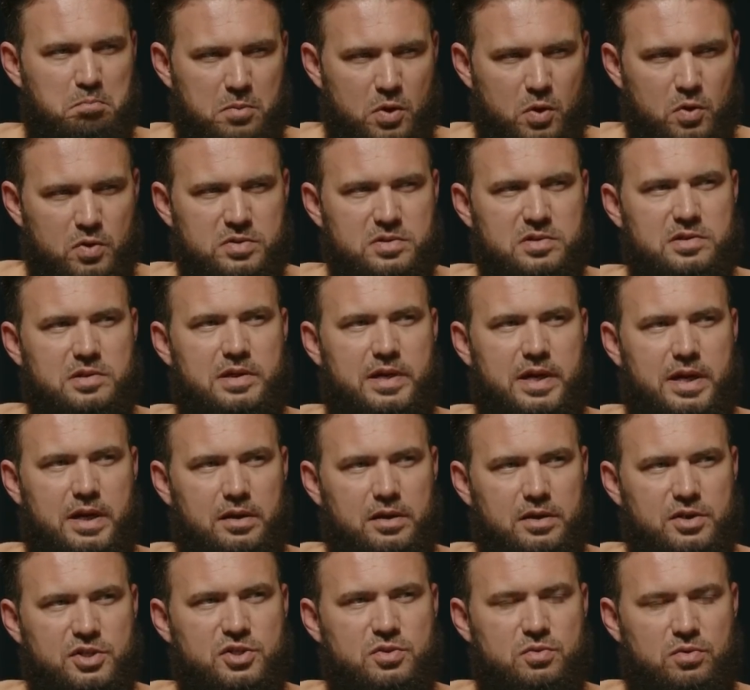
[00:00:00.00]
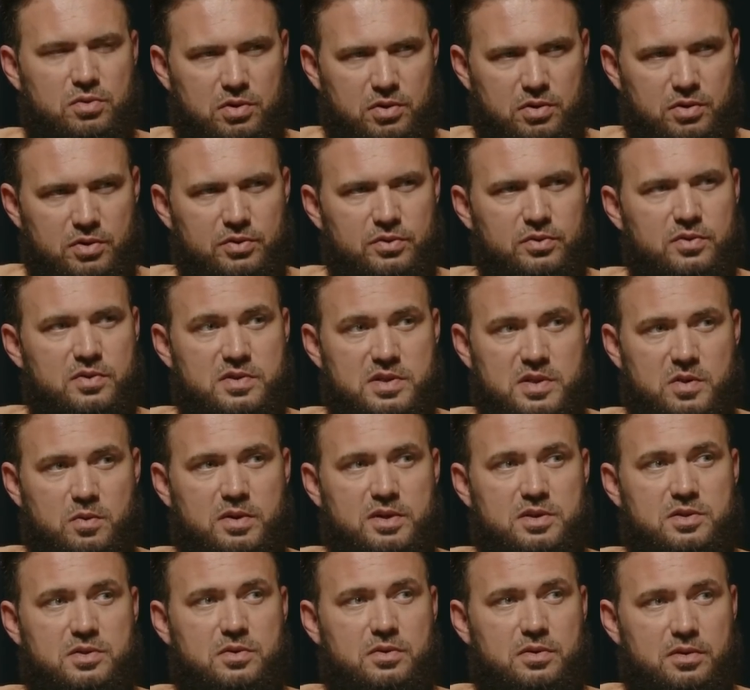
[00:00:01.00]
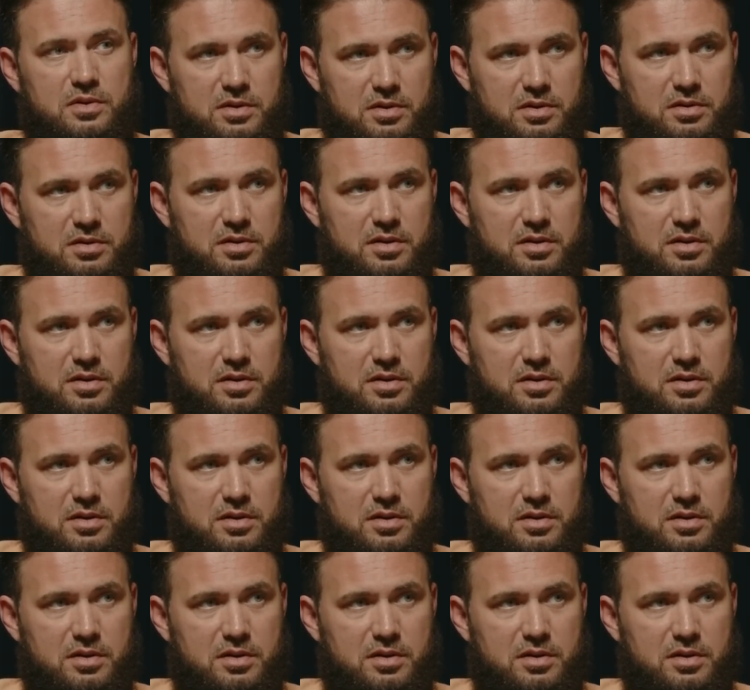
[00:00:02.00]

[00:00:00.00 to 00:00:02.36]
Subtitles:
most likely she will go to see what's going